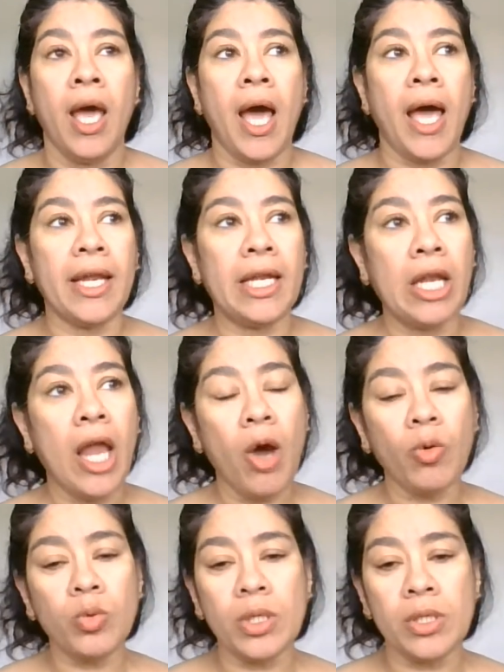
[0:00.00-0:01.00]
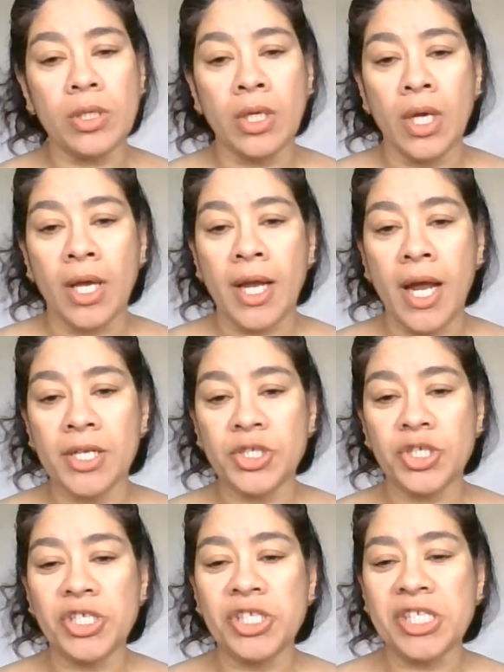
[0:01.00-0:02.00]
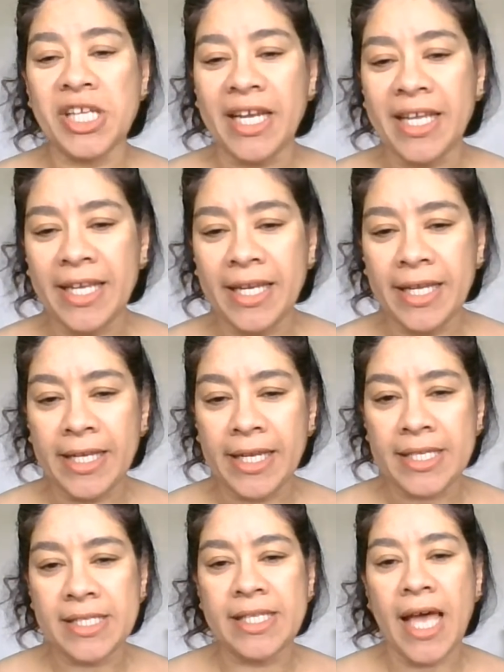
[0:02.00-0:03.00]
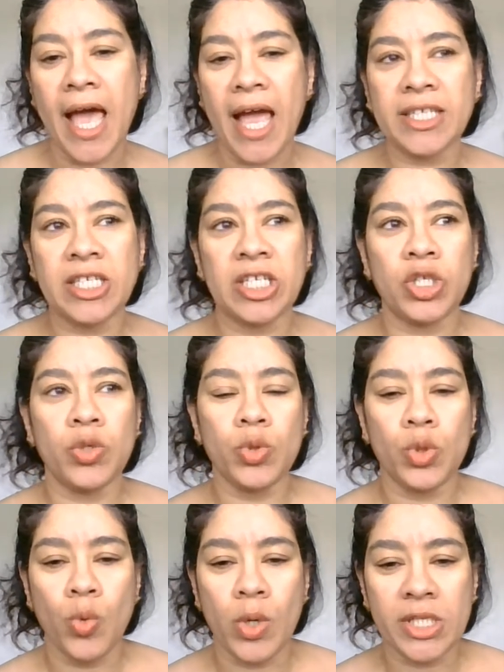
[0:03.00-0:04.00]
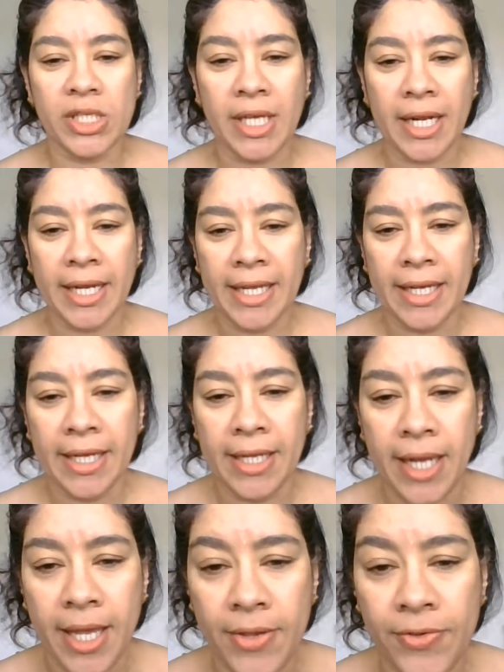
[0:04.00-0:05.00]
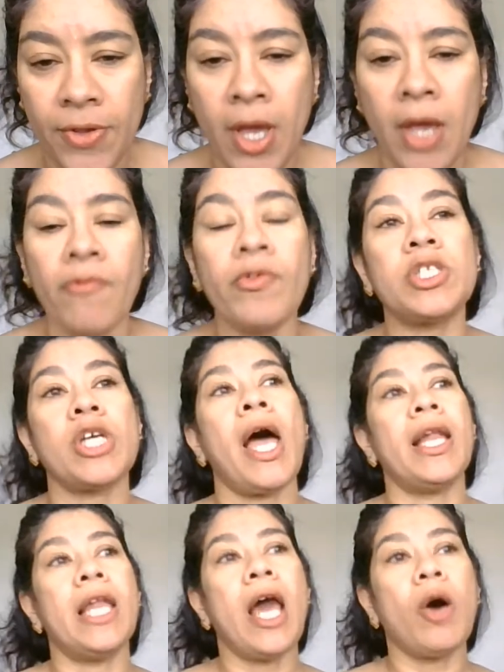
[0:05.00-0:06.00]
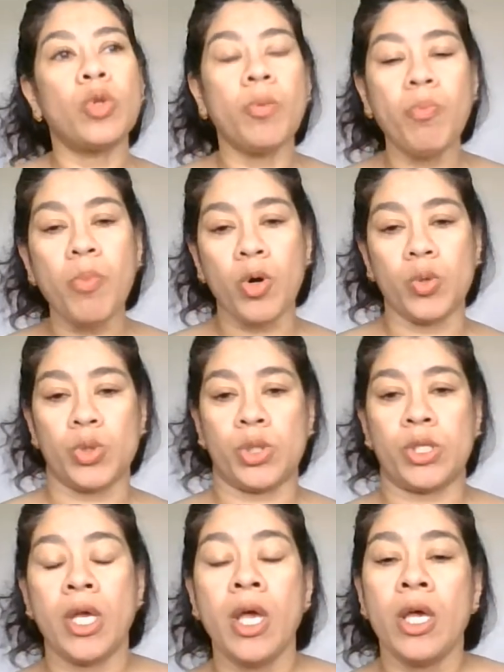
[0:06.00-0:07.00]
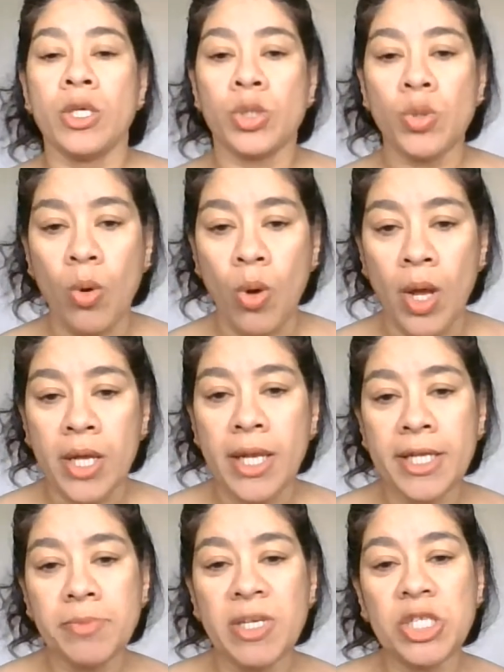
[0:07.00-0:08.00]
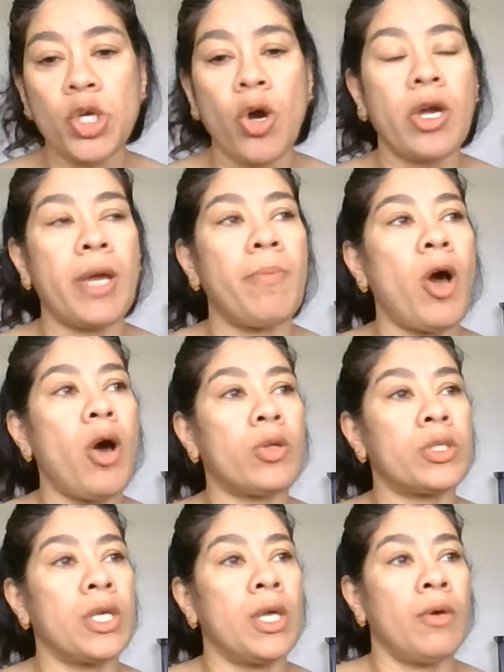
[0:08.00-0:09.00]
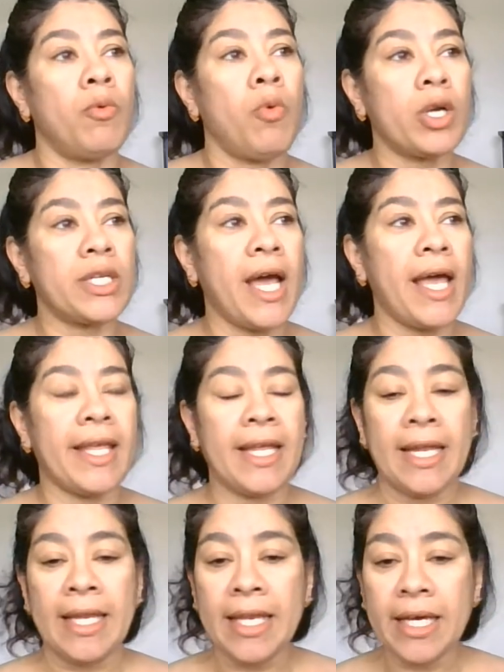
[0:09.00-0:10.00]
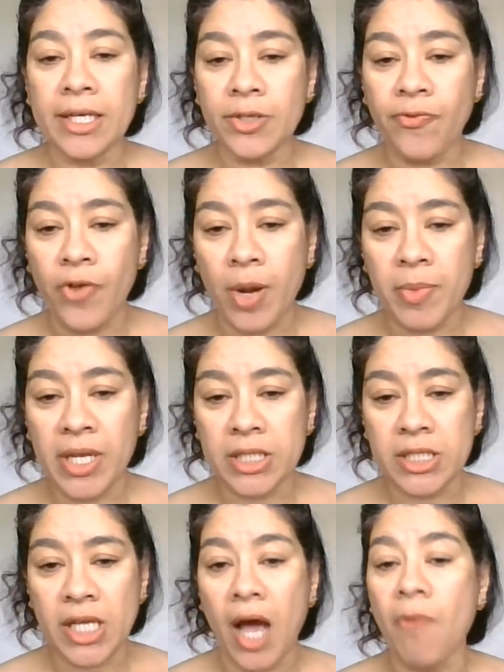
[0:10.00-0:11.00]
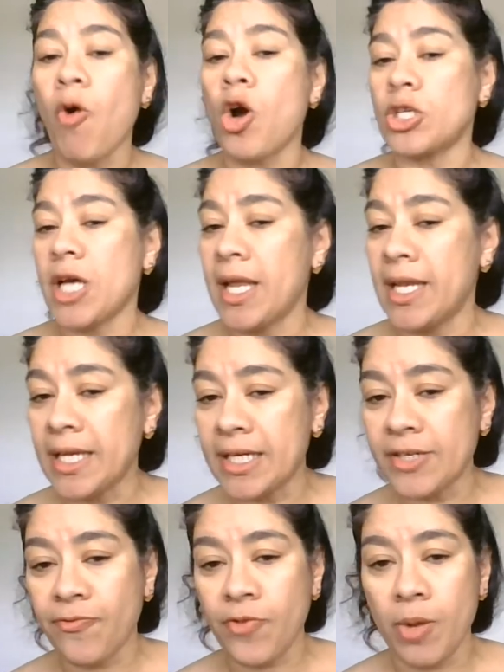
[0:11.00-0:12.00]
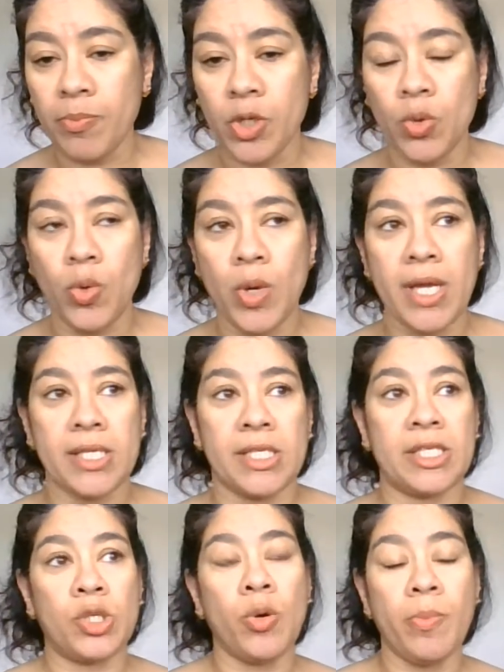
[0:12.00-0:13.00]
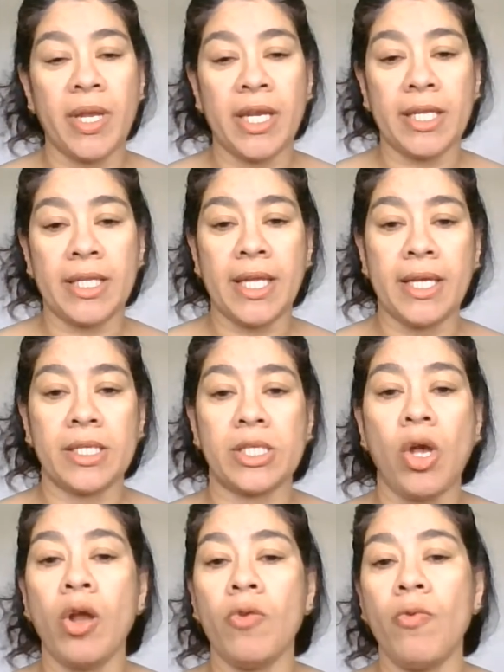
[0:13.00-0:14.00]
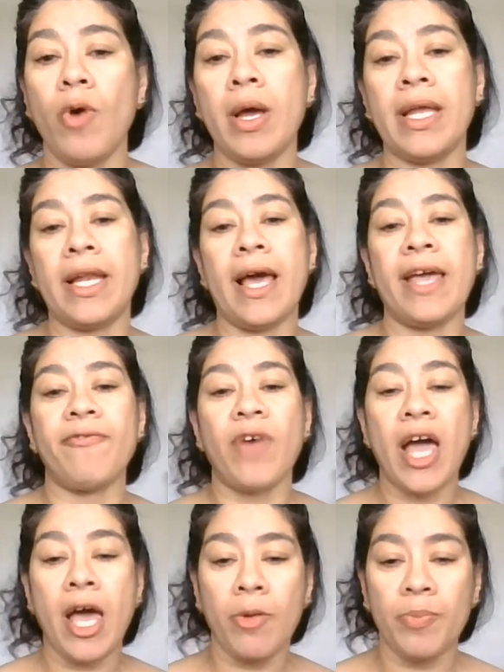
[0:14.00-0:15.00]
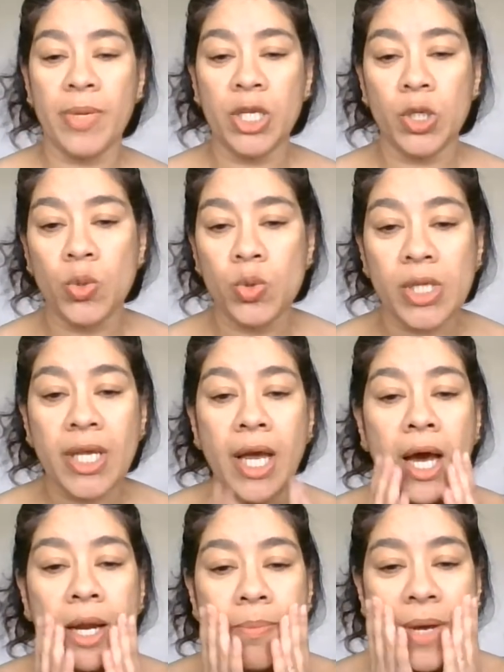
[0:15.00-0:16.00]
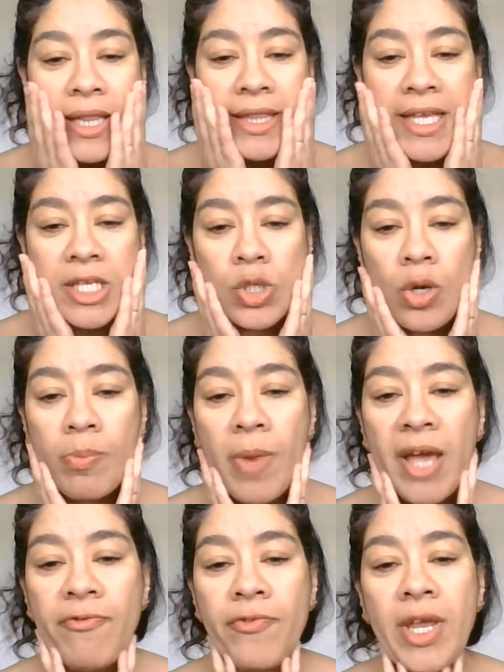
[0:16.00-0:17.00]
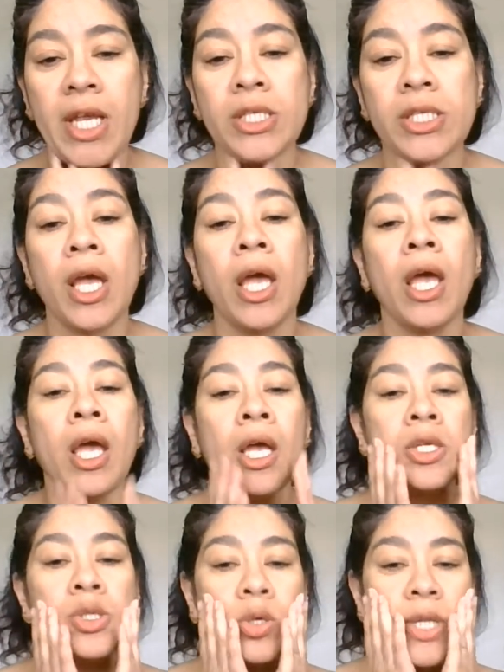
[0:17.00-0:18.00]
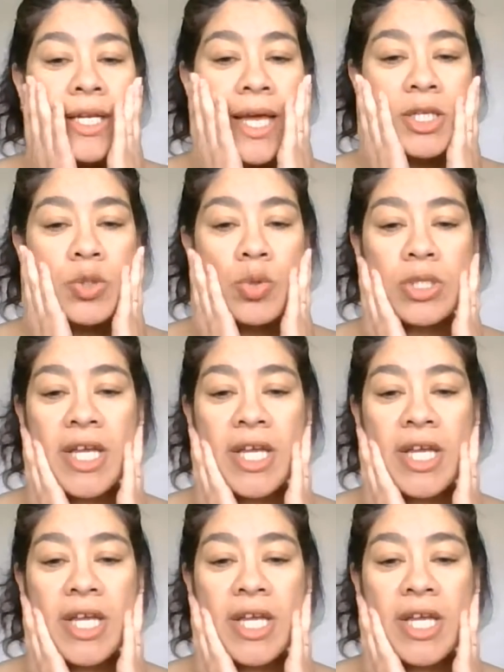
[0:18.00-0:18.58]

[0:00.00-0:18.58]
I love the country's cleanliness, the attitude towards the cleanliness, which I love the most. So let me talk about what I learned from India, what I learned from US, so many things. All my life, I have been using herbal things on my face so that I don't